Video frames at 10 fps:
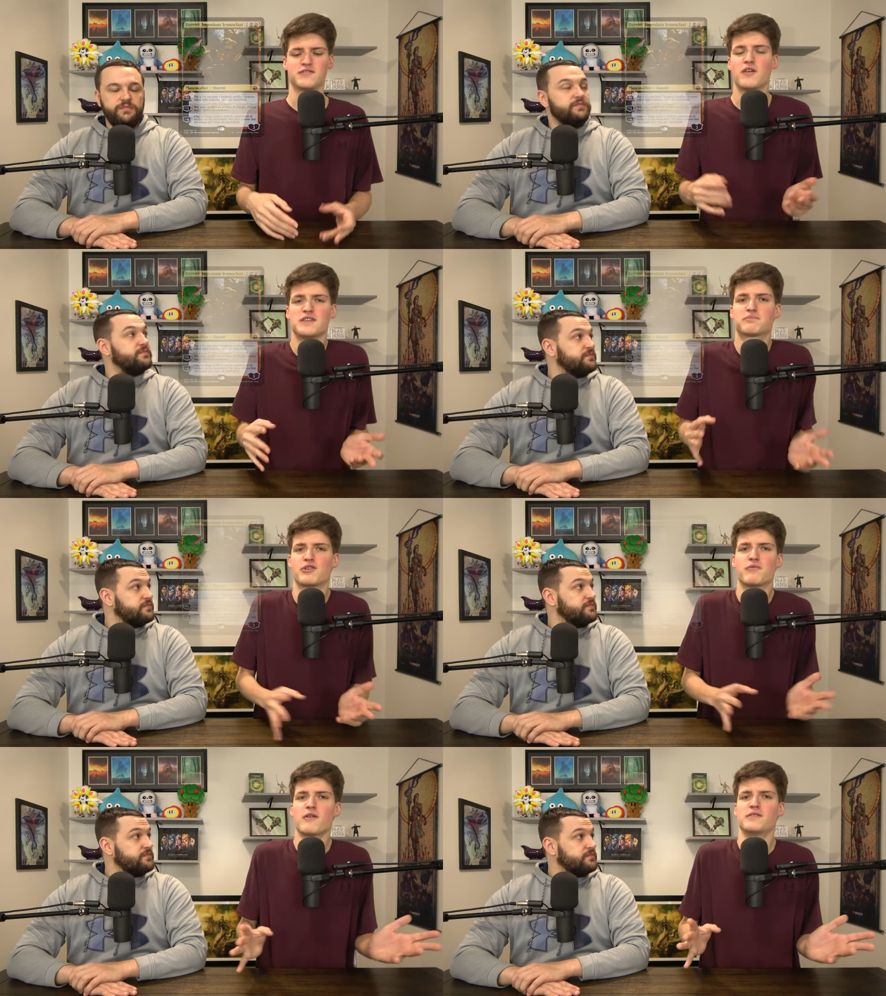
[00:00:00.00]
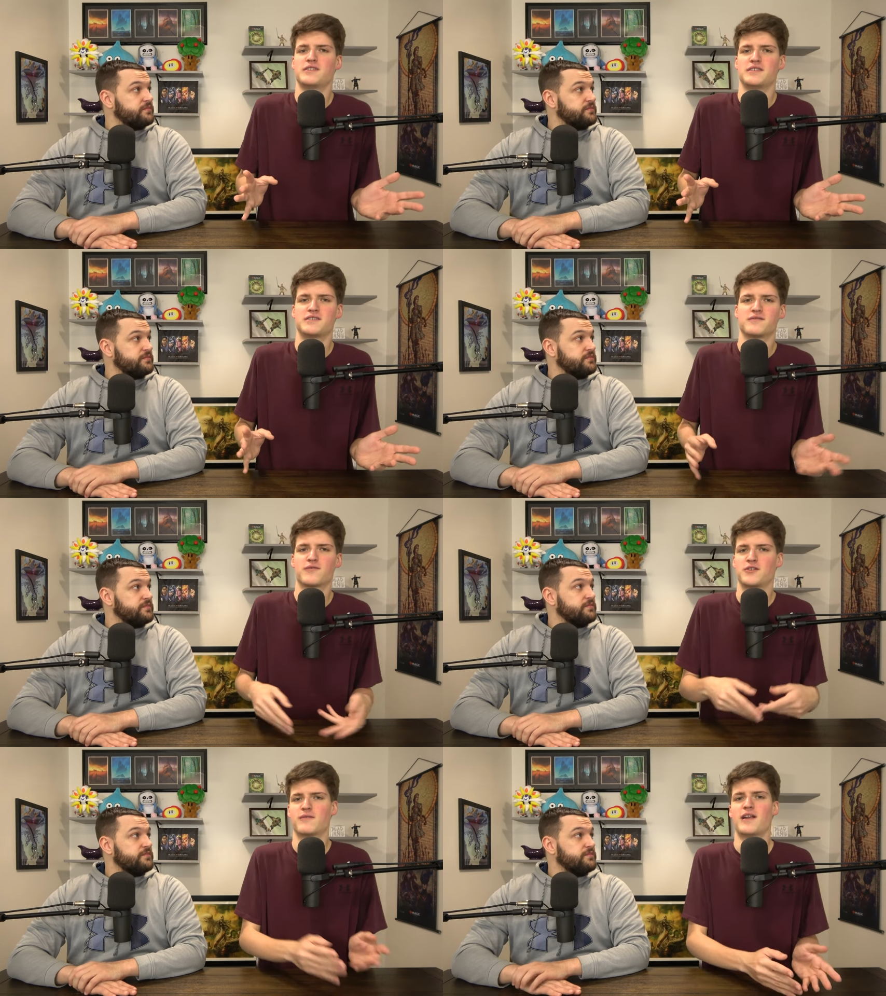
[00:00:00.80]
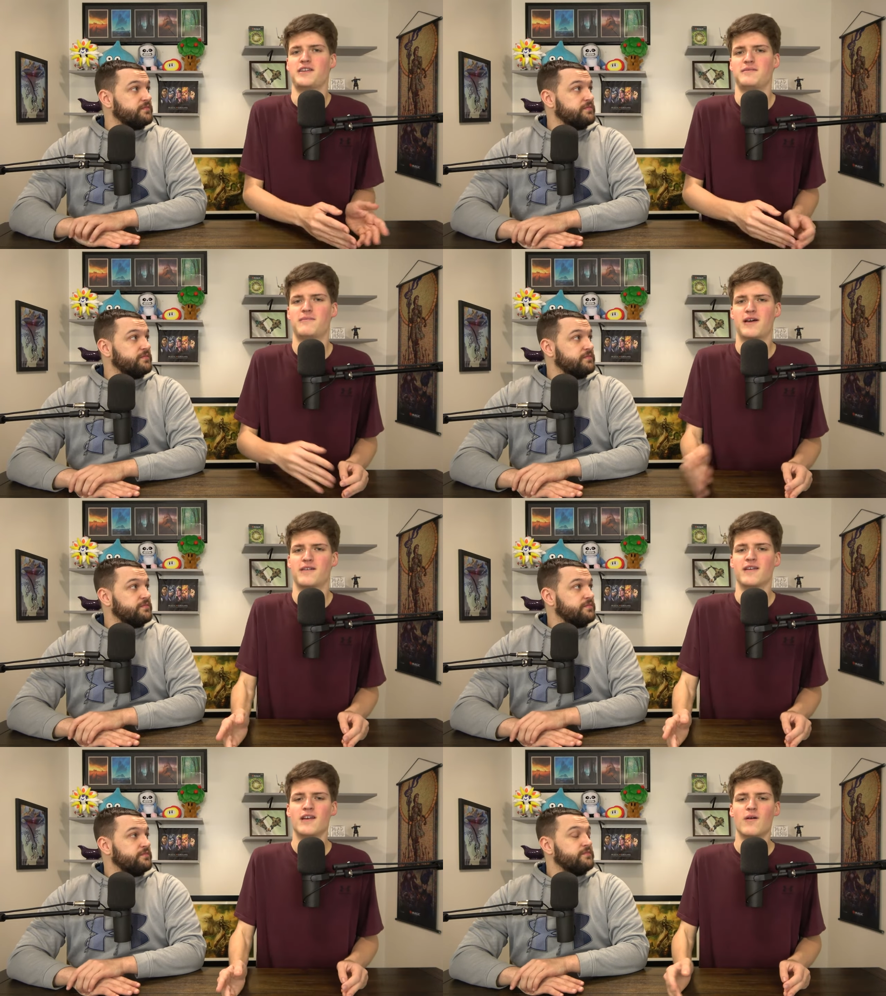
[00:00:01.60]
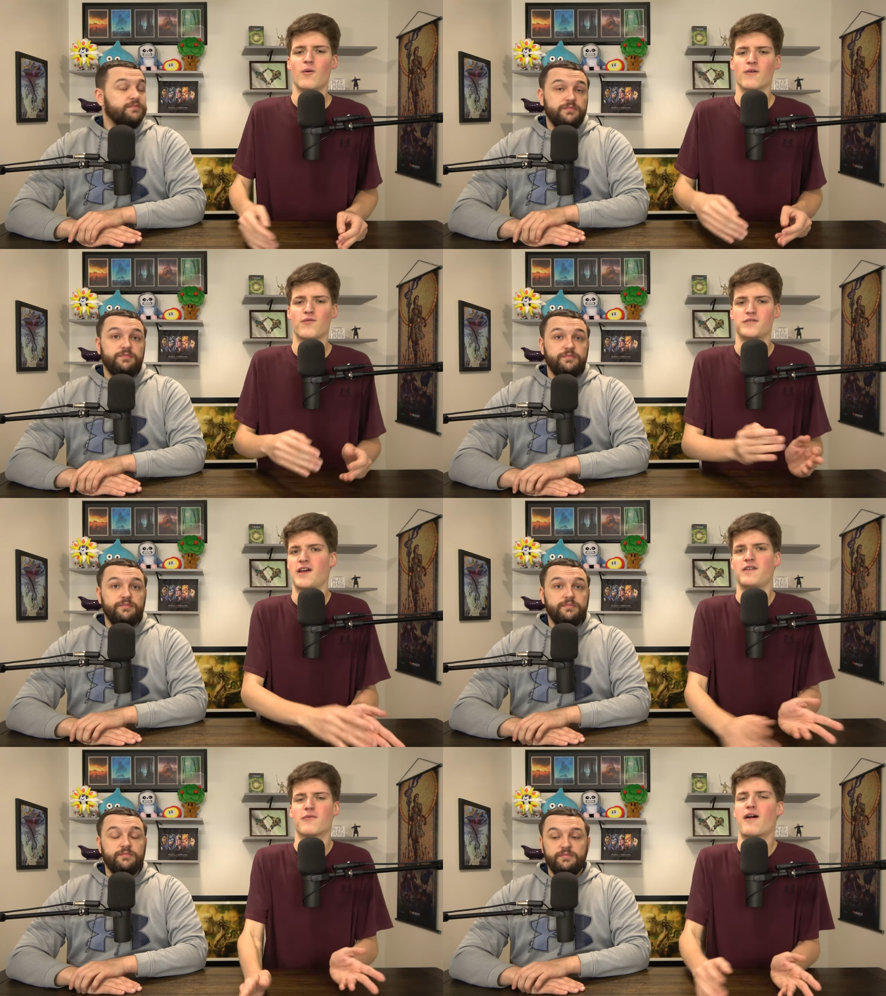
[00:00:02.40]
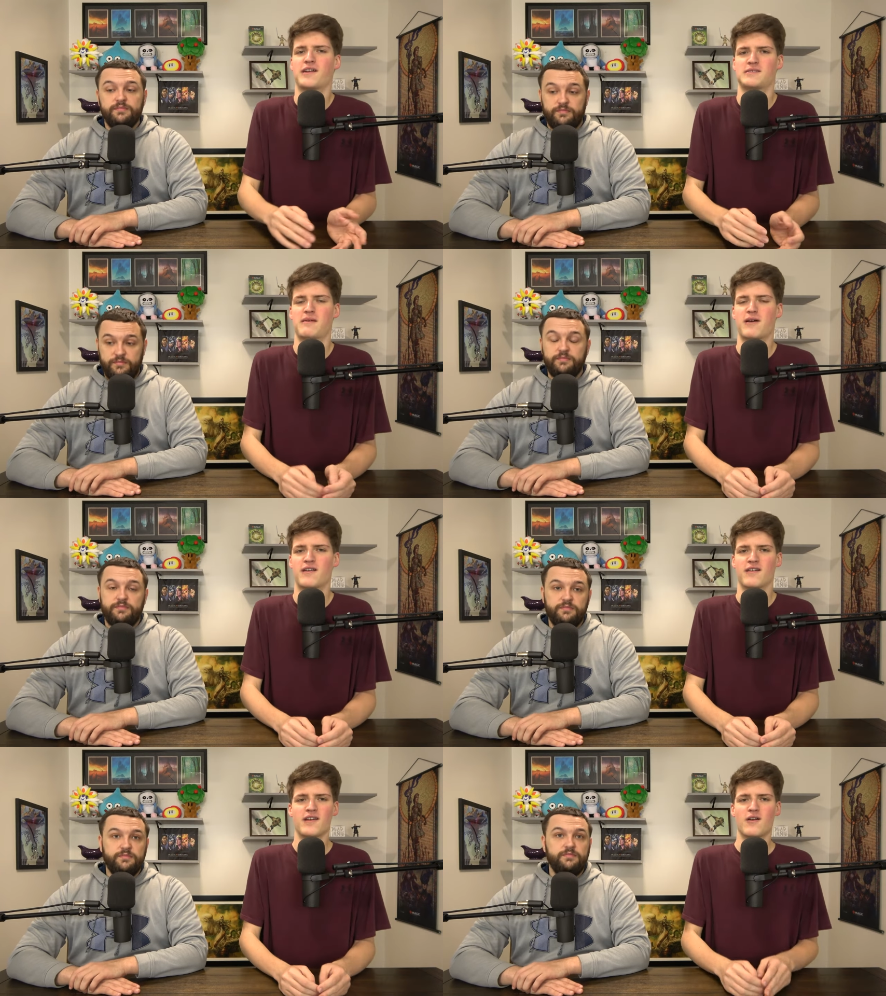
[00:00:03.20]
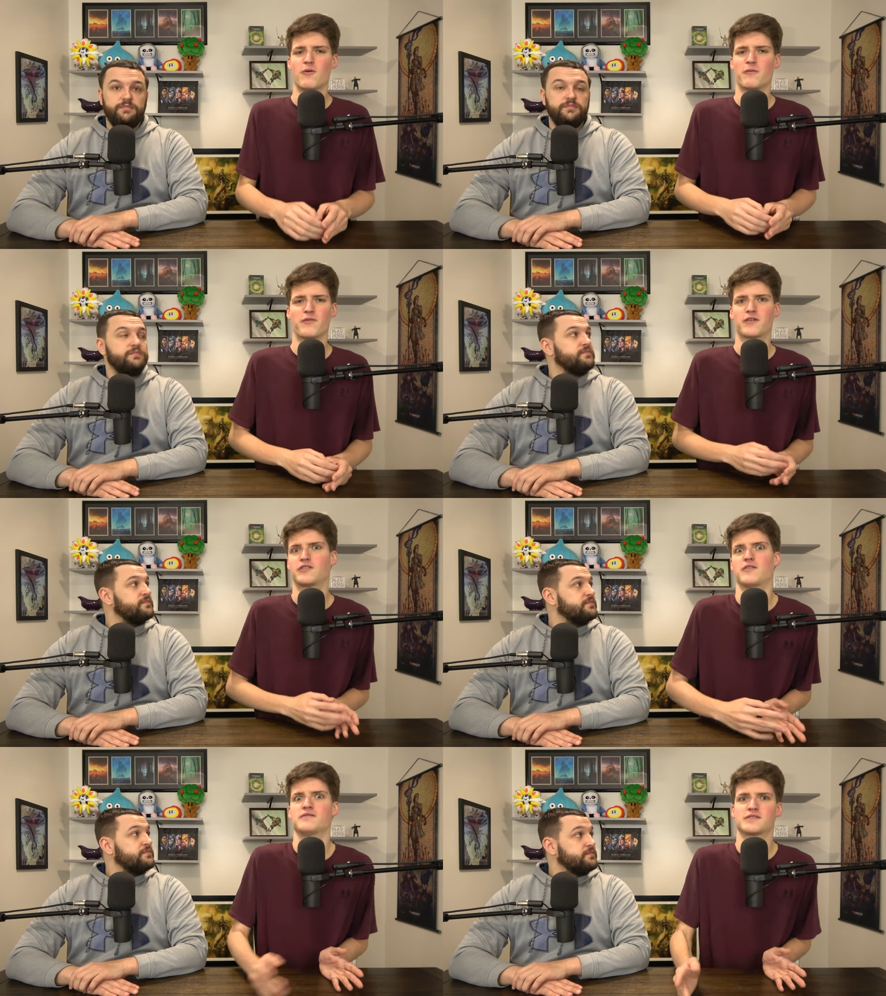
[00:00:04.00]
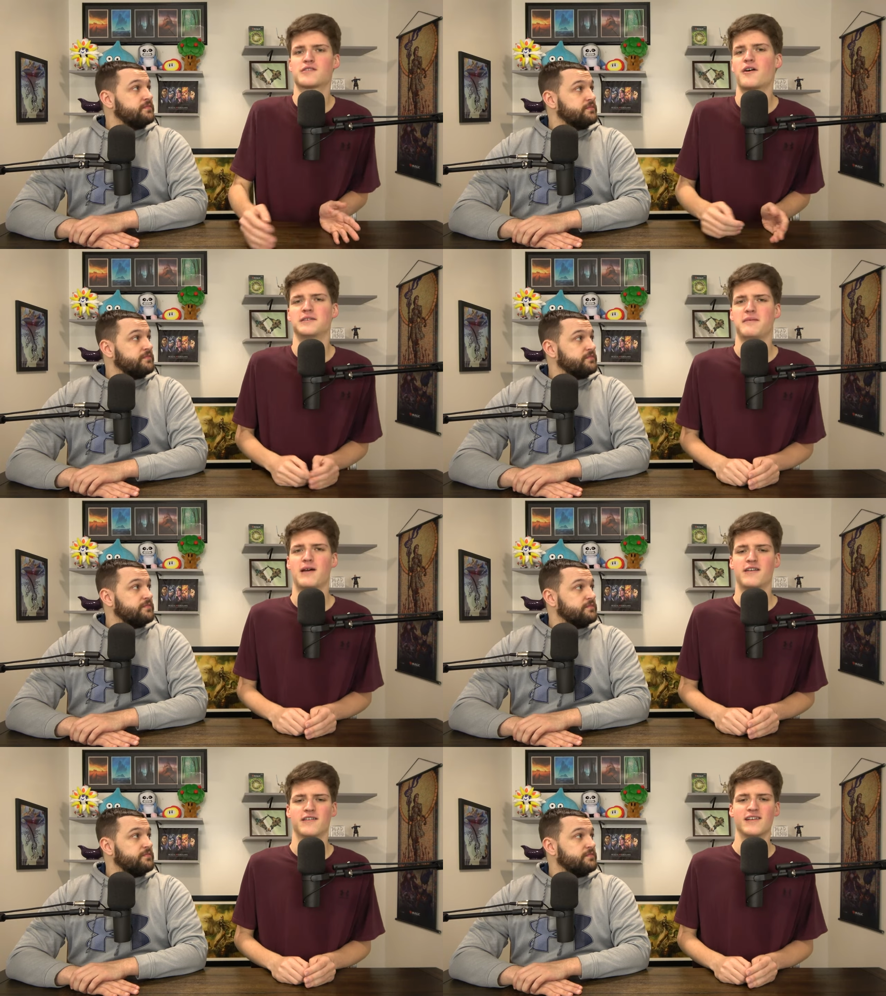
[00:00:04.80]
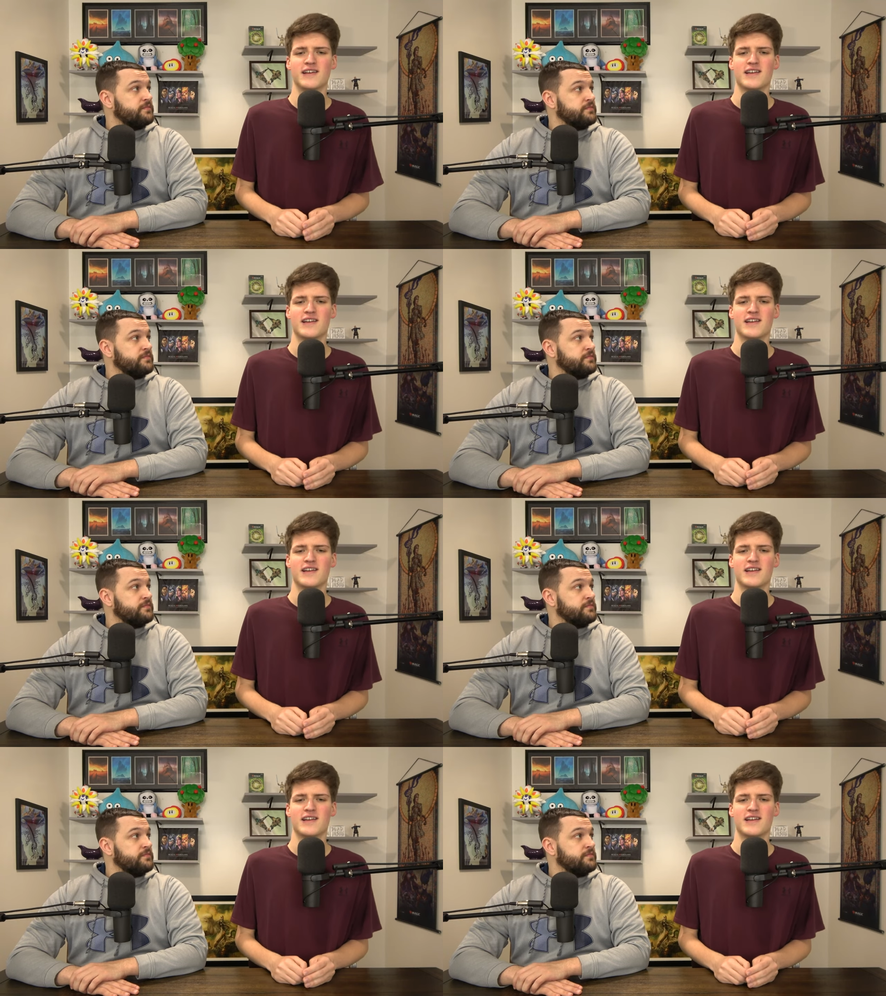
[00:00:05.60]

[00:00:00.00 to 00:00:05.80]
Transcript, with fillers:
Speaker 1: there's all these prerequisites for Daretti to be better, or for Deadly Rollick to be better, or for Curtain's Call to be better.